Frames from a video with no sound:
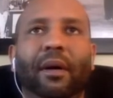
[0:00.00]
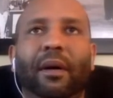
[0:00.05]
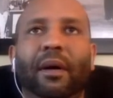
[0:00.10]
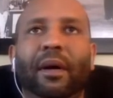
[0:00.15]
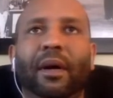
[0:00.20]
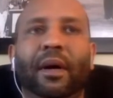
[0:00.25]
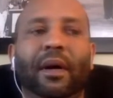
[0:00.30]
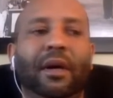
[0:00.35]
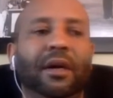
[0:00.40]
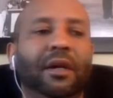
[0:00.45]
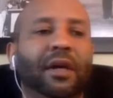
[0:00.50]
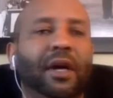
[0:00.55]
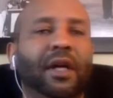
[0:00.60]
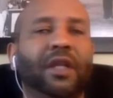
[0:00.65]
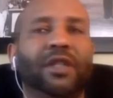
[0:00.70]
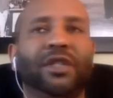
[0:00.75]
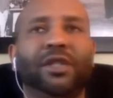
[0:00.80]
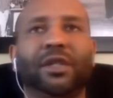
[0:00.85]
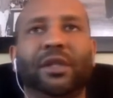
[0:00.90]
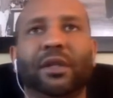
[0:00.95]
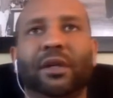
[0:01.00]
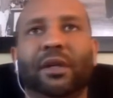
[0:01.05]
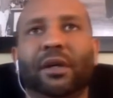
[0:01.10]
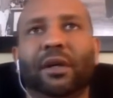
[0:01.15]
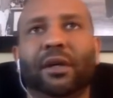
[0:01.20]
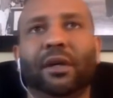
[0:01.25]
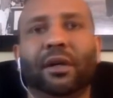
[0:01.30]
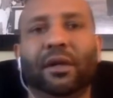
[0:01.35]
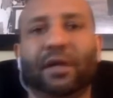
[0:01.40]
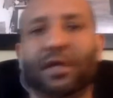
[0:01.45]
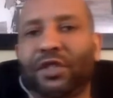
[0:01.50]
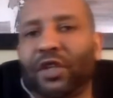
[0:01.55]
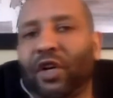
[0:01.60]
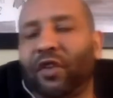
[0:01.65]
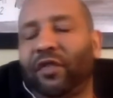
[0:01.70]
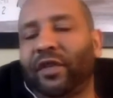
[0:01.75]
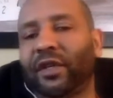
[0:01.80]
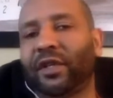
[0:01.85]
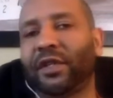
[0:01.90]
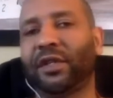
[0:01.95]
and touch the
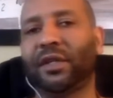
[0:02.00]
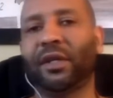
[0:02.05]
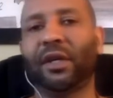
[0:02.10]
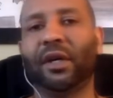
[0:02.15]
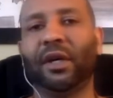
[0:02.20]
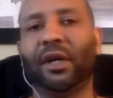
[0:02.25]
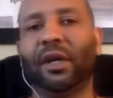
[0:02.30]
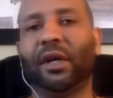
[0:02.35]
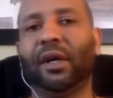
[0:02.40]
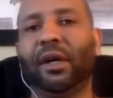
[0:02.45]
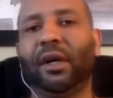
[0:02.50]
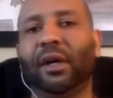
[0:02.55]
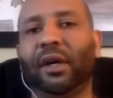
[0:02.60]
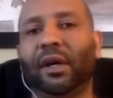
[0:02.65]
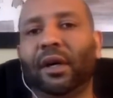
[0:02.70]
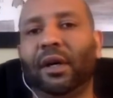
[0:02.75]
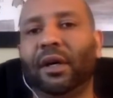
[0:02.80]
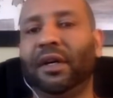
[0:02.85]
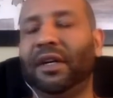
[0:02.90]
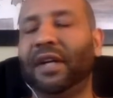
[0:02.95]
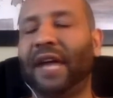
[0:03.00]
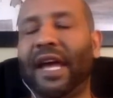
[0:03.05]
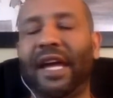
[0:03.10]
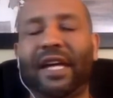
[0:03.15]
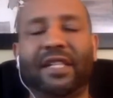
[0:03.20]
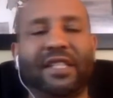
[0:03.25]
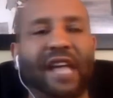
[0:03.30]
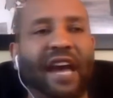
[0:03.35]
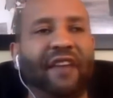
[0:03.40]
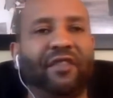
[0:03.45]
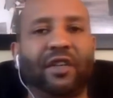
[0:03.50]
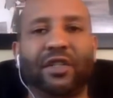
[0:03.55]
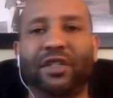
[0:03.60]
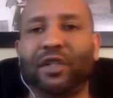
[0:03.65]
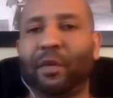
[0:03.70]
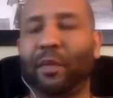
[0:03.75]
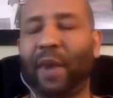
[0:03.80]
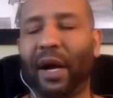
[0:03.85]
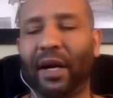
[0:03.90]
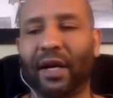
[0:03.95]
surface days after
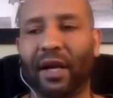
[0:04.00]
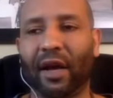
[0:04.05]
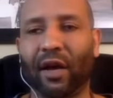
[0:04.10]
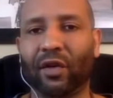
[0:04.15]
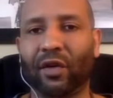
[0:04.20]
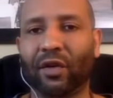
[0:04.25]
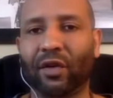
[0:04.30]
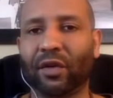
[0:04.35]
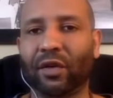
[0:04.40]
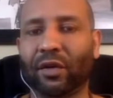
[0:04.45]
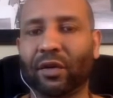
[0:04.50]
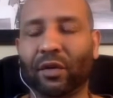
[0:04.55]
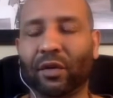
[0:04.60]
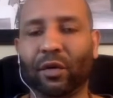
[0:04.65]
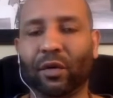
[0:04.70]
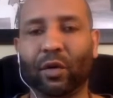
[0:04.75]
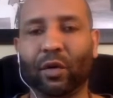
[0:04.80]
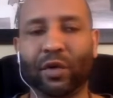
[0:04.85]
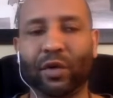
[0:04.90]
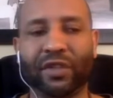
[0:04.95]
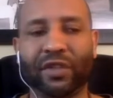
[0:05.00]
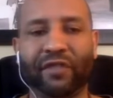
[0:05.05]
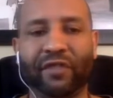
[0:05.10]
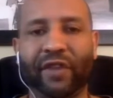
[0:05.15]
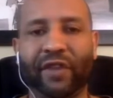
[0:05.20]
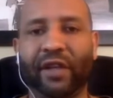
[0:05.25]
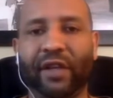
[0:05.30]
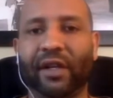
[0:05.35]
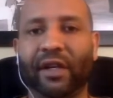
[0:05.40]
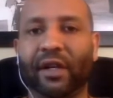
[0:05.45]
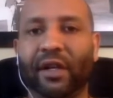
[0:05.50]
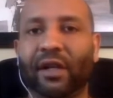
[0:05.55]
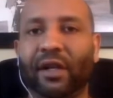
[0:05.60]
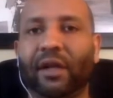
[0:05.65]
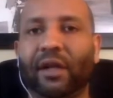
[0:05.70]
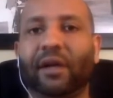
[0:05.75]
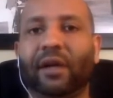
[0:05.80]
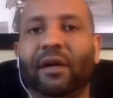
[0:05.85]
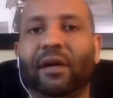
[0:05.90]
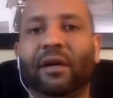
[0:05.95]
somebody else who was infected,
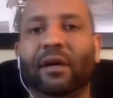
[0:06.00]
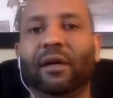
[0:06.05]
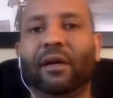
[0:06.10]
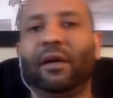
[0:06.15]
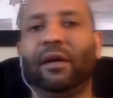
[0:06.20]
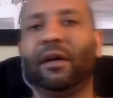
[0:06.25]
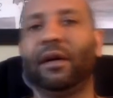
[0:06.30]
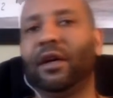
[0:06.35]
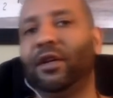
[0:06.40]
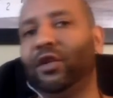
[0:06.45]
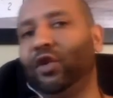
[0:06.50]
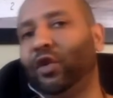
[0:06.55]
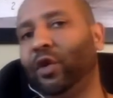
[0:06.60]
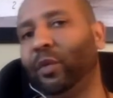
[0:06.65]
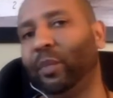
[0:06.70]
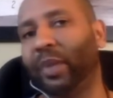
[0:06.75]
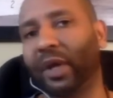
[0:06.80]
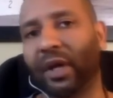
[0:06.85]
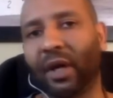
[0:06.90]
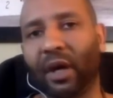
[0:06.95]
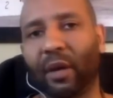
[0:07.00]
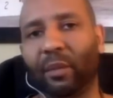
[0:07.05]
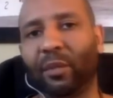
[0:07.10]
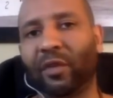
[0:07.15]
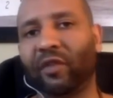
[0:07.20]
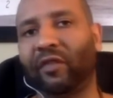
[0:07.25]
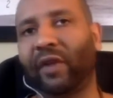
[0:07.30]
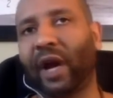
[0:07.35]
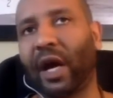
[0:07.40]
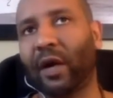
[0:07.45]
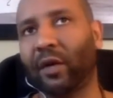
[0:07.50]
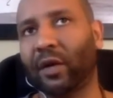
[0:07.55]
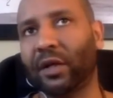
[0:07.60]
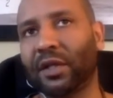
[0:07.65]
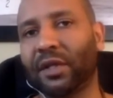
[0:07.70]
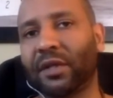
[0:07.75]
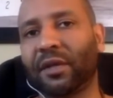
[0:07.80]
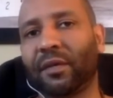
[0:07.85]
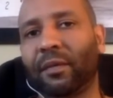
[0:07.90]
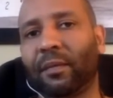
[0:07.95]
and you can pick up the
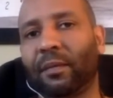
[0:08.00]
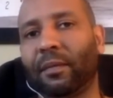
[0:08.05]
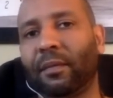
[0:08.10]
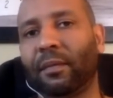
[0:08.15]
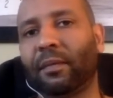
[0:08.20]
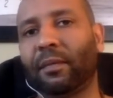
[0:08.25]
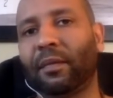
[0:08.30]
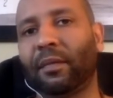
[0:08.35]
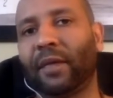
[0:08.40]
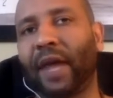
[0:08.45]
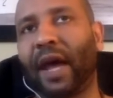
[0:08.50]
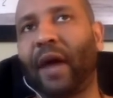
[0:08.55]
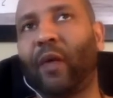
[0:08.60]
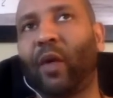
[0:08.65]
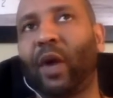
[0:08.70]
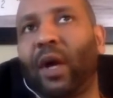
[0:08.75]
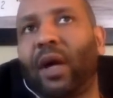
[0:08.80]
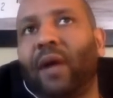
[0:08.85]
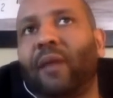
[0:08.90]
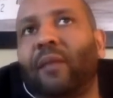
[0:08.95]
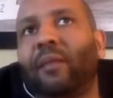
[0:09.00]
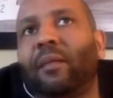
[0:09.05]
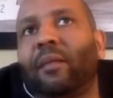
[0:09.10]
virus that way.